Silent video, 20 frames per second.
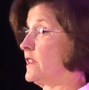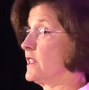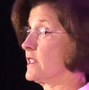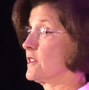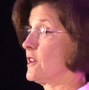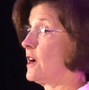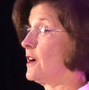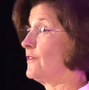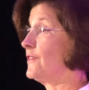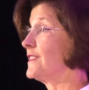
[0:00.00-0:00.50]

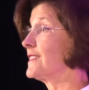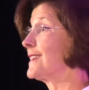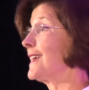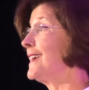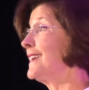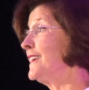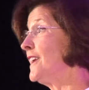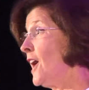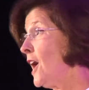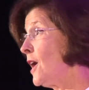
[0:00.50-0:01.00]
this office
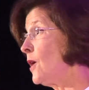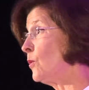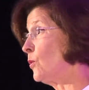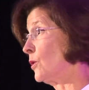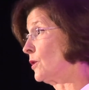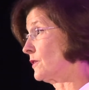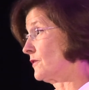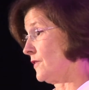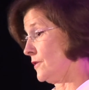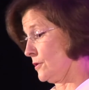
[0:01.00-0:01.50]
and not
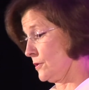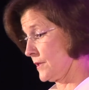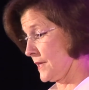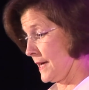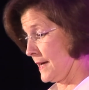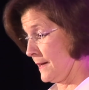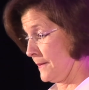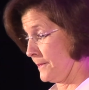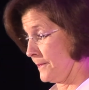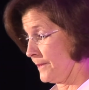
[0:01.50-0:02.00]
work full
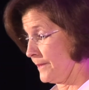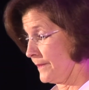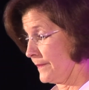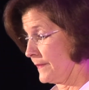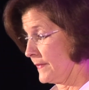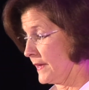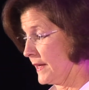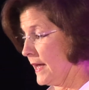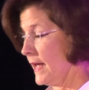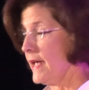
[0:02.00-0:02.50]
time?
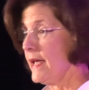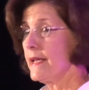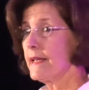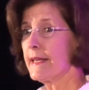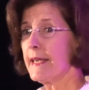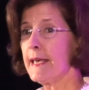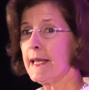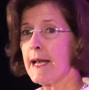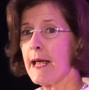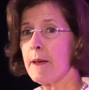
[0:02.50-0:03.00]

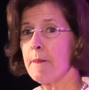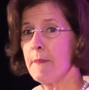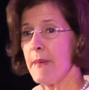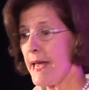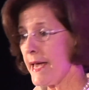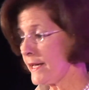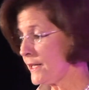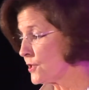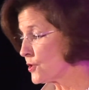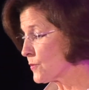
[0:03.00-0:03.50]
Can I
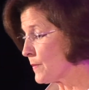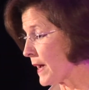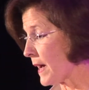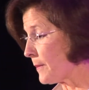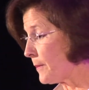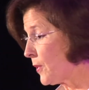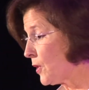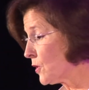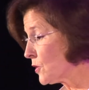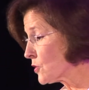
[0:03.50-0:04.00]
manage my
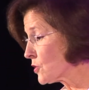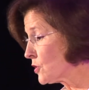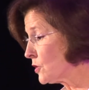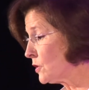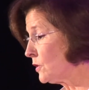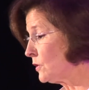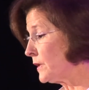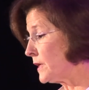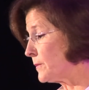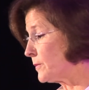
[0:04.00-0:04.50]

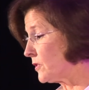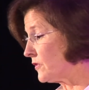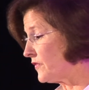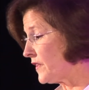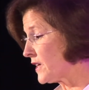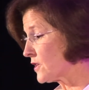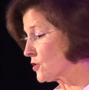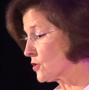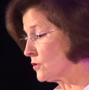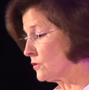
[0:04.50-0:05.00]
personal and
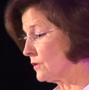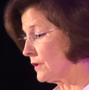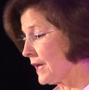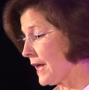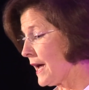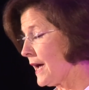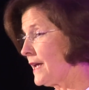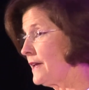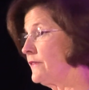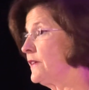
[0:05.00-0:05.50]
professional
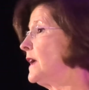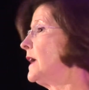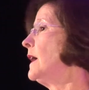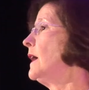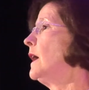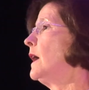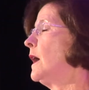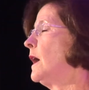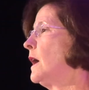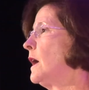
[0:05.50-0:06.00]
life,
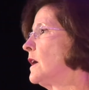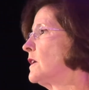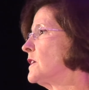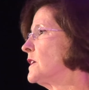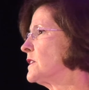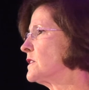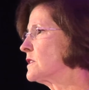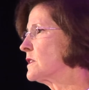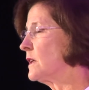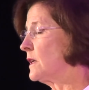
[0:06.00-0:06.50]

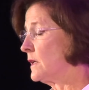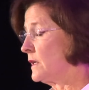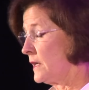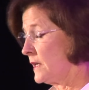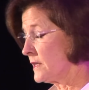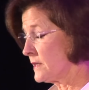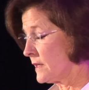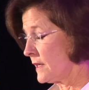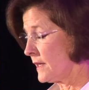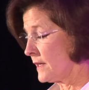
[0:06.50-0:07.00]

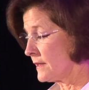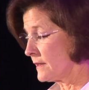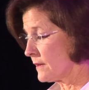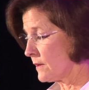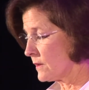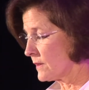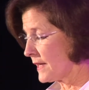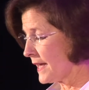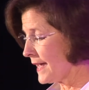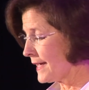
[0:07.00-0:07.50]
and
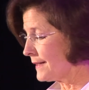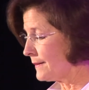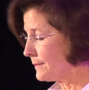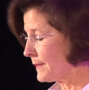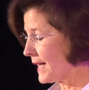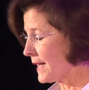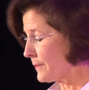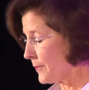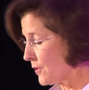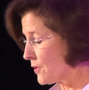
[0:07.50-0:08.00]
can
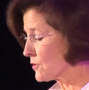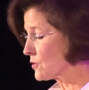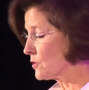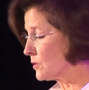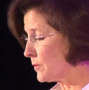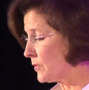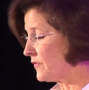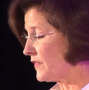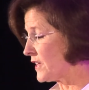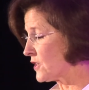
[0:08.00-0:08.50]
my personal
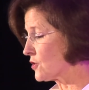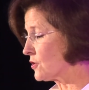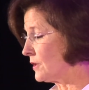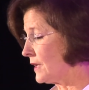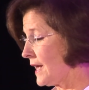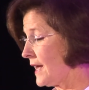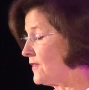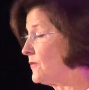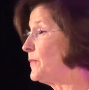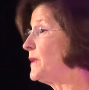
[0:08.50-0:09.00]
and professional
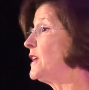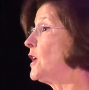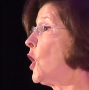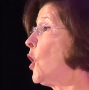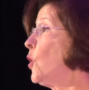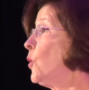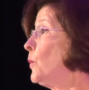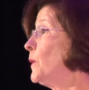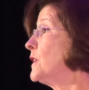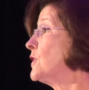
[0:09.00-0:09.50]
life be
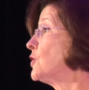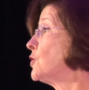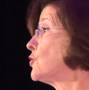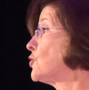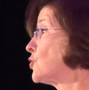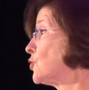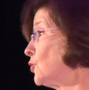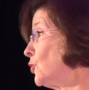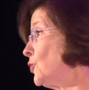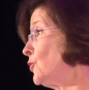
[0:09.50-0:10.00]
open to
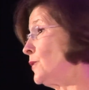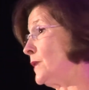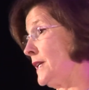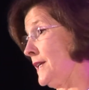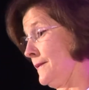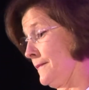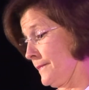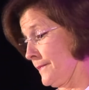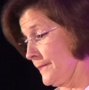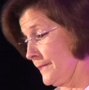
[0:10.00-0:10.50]
scrutiny?